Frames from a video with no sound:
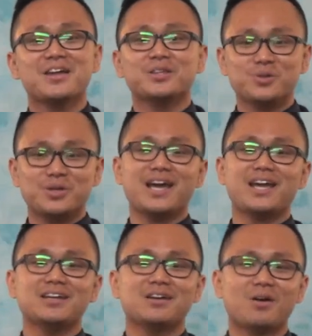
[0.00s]

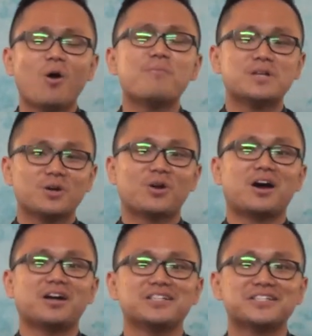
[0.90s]
Today, open your
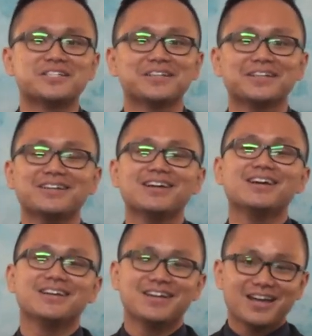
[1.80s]
hearts.
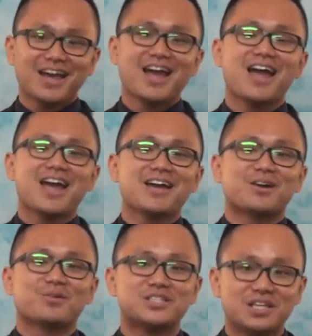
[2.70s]

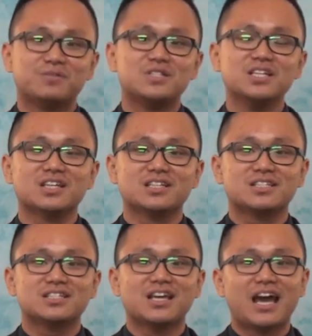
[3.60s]
Receive
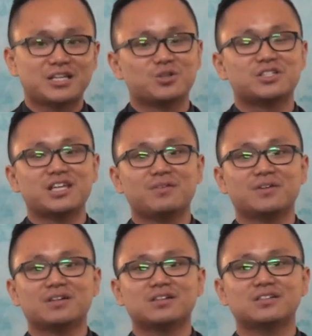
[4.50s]
Jesus as your
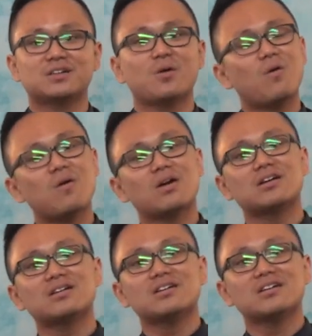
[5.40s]
Savior.
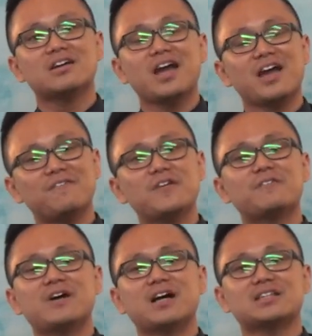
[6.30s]
Or if you
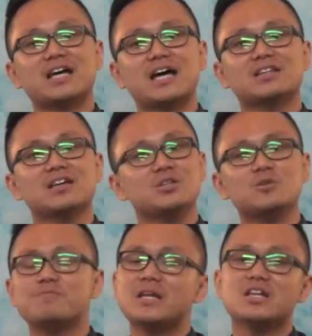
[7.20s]
felt that
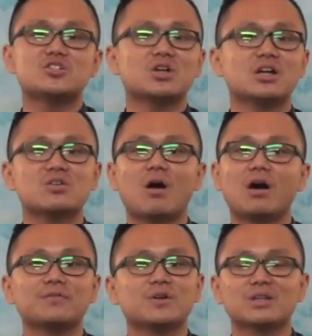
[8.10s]
you've been in church all
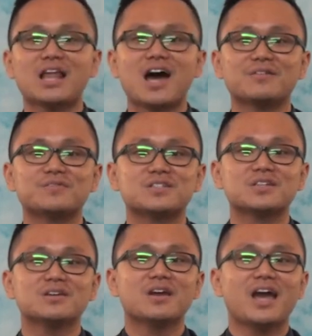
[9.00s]
of your lives
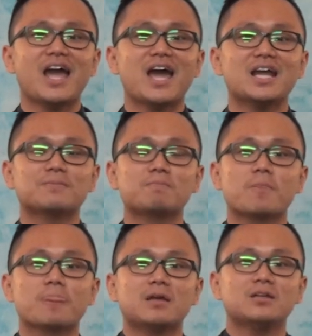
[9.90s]
and
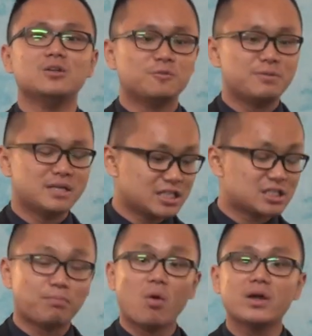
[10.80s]
you've been
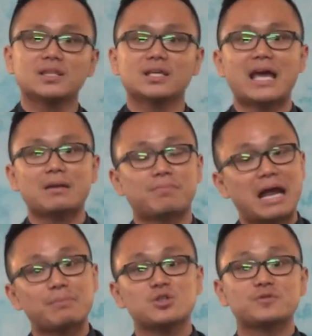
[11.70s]
disappointed and
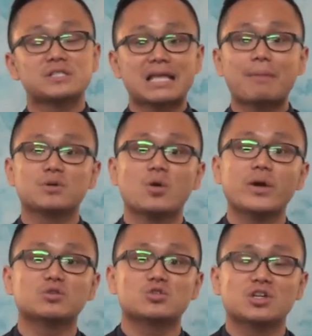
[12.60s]
perhaps you've stopped
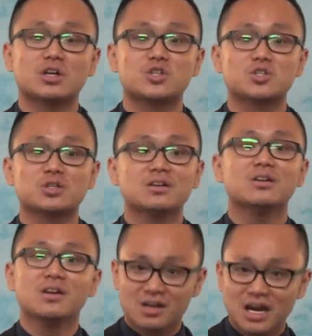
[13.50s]
going to church,
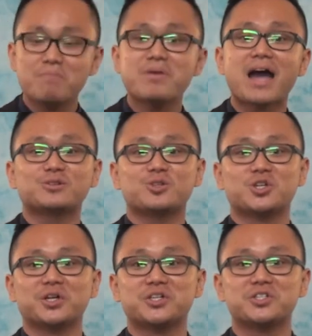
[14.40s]
come back to
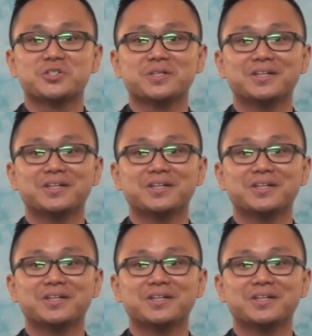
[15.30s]
church.